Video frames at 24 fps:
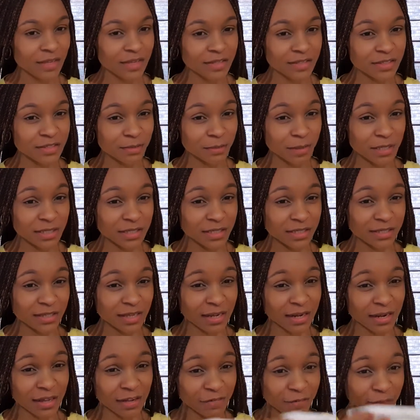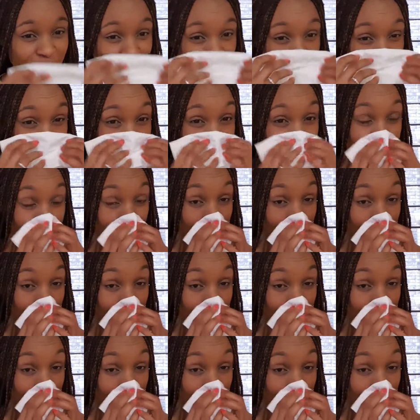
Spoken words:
As much as I love plants,